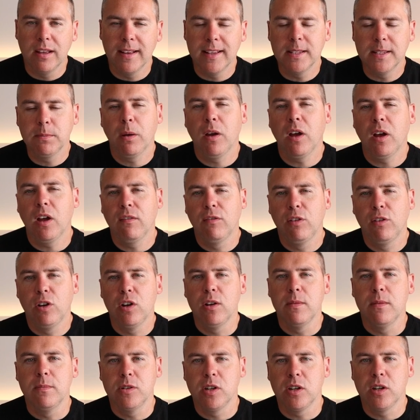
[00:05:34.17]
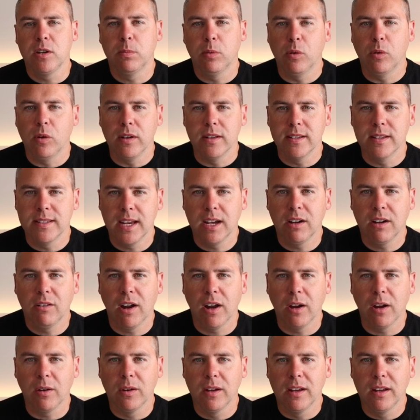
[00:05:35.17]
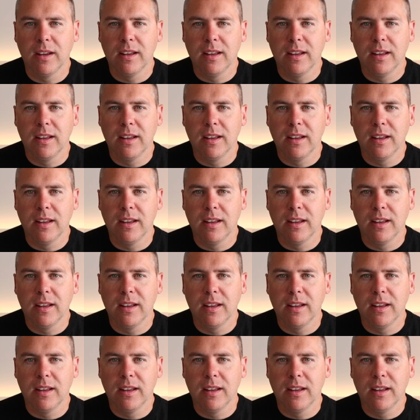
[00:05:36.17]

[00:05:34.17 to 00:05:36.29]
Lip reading: as part of Loop 2.0.